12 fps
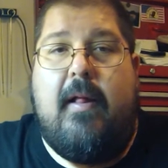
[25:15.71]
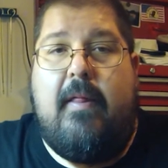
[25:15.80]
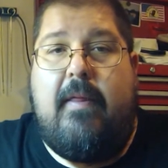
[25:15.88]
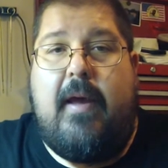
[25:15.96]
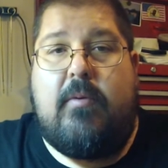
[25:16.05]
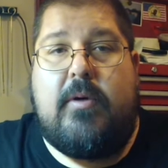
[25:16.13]

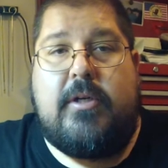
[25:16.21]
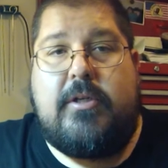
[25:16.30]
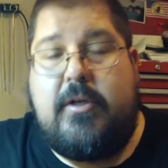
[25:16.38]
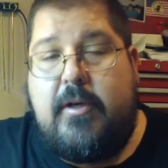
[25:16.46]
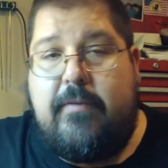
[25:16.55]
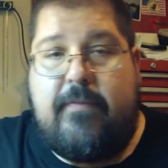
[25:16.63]
that were
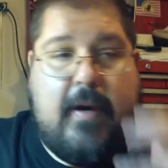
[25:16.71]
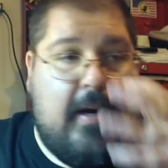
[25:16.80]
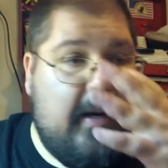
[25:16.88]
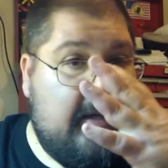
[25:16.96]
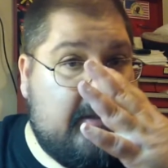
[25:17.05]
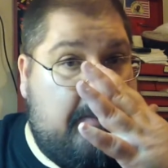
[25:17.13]

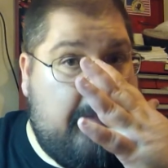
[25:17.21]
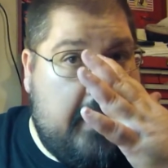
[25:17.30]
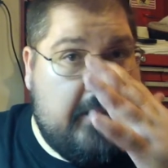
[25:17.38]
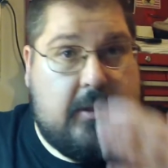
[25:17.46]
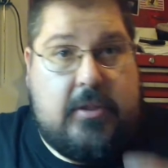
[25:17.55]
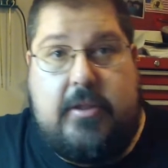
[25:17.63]
certified as a
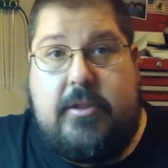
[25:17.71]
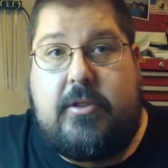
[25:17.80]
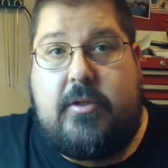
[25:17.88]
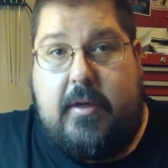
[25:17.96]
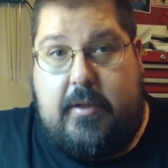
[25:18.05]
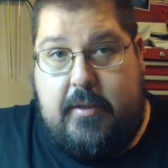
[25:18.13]
master
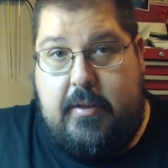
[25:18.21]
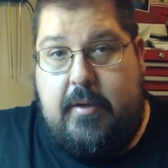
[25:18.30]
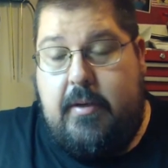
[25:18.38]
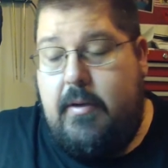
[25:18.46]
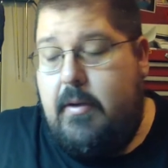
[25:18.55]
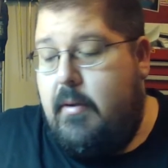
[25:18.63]
instructor
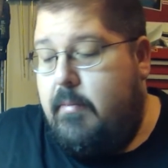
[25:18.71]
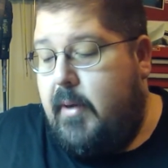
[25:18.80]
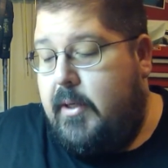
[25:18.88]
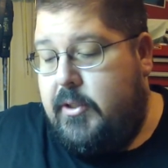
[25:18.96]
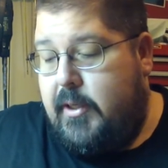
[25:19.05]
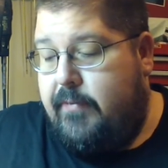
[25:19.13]

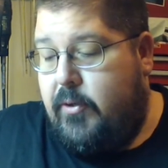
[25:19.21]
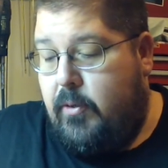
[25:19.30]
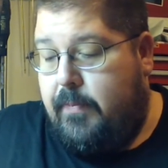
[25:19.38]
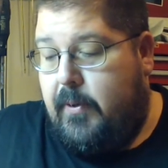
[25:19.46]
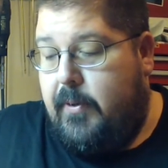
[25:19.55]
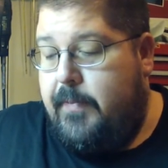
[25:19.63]
by Jeff
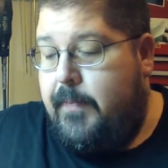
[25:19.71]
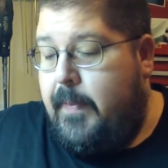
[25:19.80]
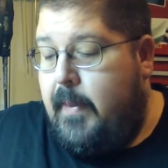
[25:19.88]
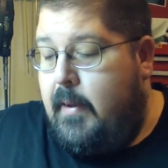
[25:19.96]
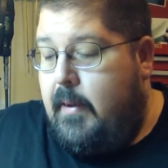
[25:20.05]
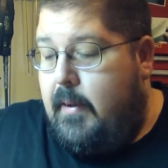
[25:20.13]
Cooper.
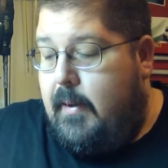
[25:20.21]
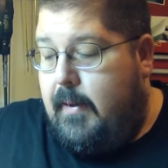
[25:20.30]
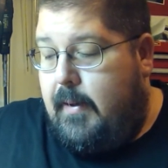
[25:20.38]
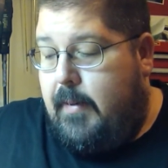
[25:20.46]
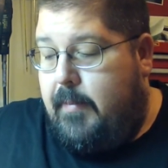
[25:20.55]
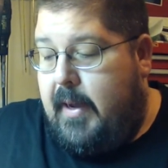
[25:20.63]

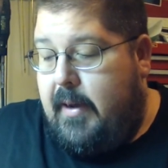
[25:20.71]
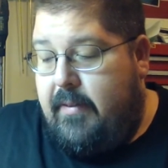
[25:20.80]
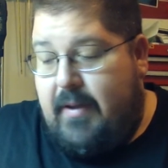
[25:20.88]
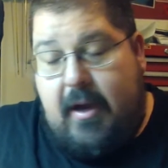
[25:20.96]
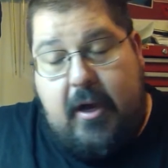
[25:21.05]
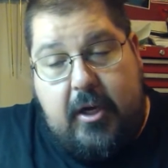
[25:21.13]
Out of
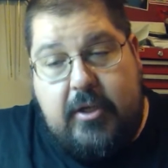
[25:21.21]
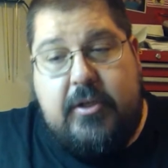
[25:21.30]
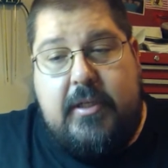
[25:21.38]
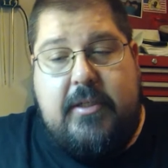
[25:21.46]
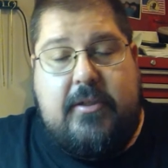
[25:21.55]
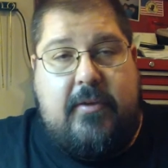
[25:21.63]
the
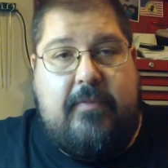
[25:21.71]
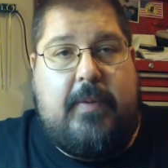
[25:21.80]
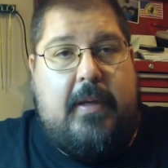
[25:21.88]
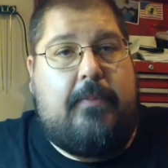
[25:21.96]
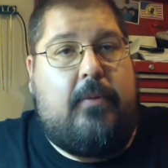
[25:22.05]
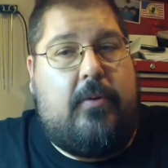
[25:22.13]
hundreds of
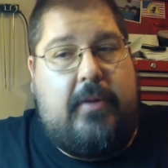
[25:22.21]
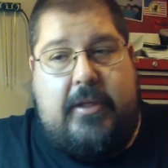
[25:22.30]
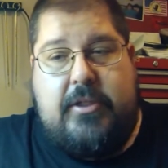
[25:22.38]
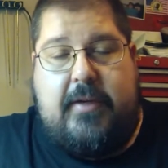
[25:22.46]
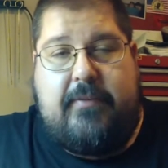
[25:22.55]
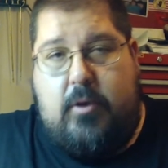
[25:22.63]
people that
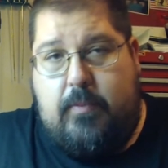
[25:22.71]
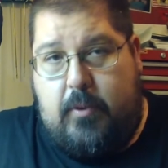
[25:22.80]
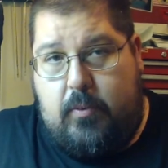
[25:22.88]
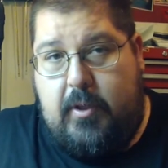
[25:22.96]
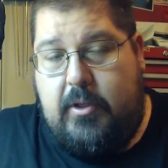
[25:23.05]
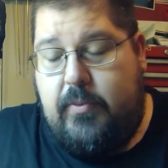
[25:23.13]
Jeff Cooper
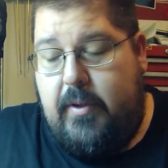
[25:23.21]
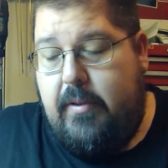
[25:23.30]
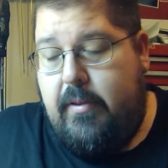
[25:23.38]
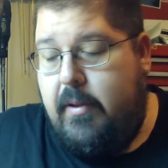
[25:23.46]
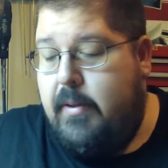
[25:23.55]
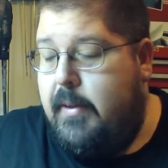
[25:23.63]
worked with,
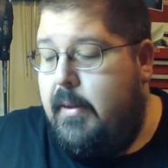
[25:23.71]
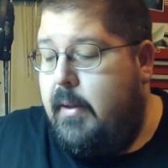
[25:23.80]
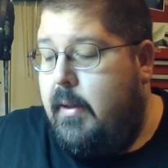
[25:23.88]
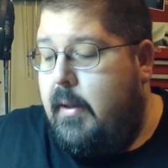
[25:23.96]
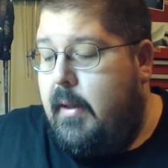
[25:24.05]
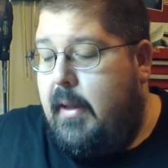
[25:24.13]

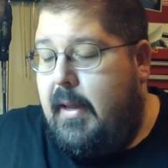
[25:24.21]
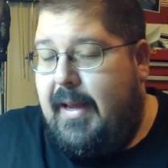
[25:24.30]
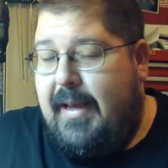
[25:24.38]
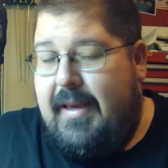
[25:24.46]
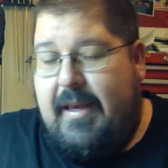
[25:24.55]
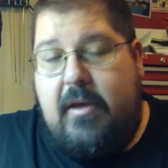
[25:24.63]

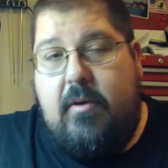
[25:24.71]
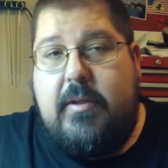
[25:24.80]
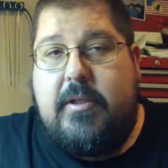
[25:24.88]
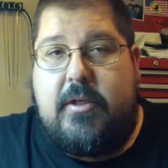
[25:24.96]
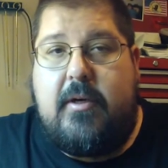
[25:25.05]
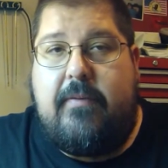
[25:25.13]
he only
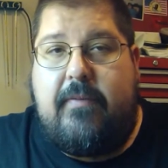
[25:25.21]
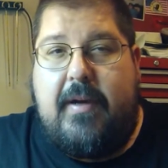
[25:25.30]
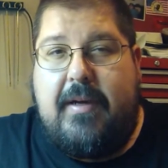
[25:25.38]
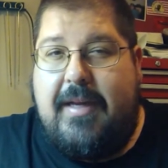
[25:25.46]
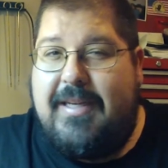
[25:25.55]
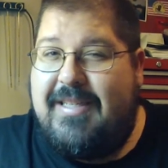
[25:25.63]

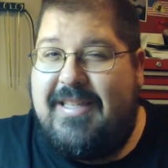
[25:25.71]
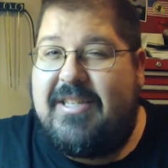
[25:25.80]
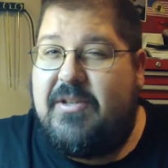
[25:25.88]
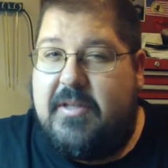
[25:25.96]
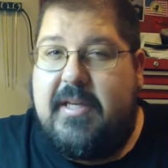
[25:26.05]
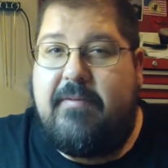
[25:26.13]
certified like 6
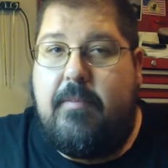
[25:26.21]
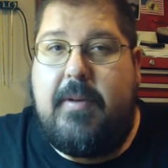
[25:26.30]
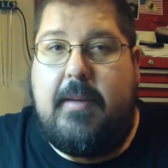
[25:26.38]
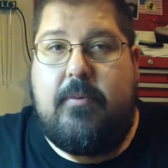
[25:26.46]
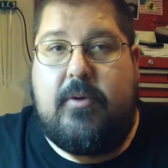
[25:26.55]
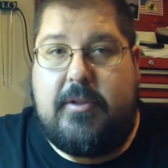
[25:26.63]
or 7
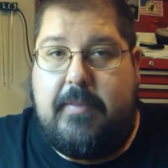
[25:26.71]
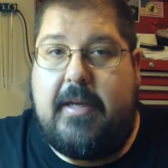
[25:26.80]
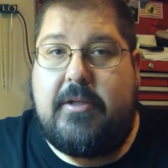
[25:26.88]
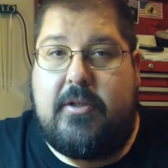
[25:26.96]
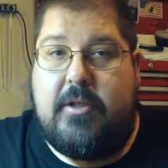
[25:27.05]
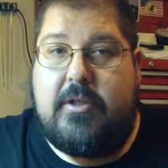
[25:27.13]
people as
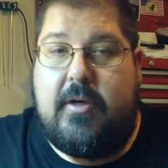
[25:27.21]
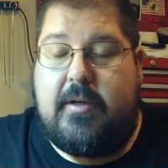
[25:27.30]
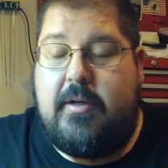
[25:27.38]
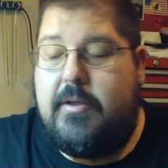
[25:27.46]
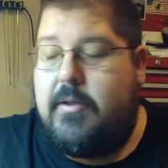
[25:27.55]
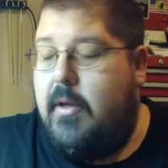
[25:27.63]
master
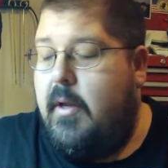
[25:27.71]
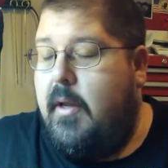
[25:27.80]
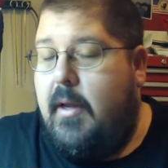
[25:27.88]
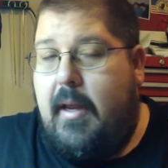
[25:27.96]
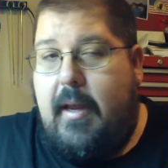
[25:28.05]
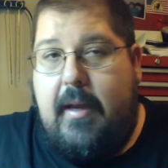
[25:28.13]
instructors,
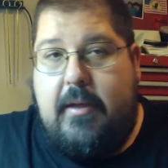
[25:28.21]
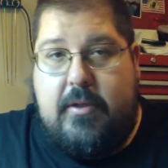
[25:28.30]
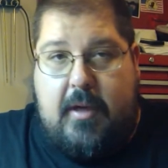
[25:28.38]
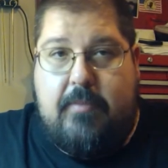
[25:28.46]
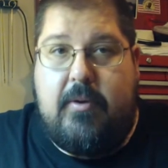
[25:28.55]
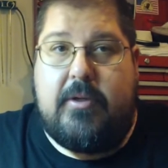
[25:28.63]
and
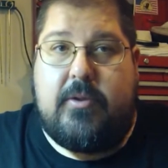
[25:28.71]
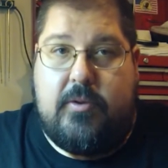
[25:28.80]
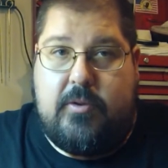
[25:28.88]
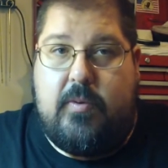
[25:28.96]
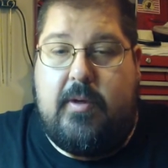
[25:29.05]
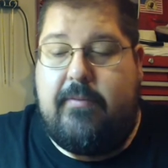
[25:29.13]
Tom Russell
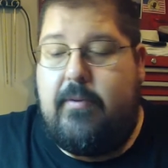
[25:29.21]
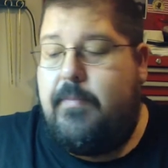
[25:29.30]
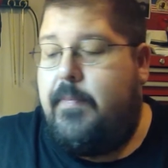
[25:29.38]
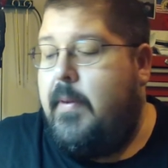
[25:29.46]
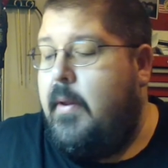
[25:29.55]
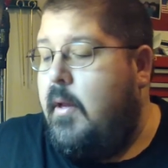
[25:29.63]
is one of them.
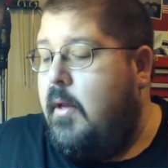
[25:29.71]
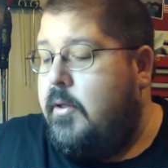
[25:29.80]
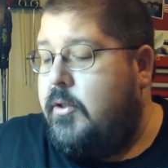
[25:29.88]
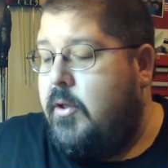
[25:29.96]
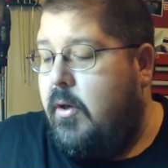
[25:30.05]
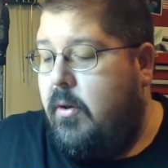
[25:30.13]

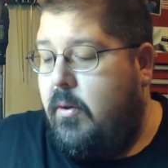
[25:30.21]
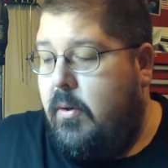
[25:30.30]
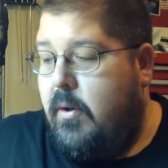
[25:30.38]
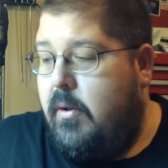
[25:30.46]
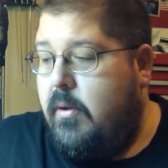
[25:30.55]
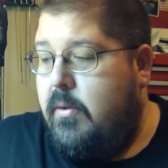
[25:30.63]
So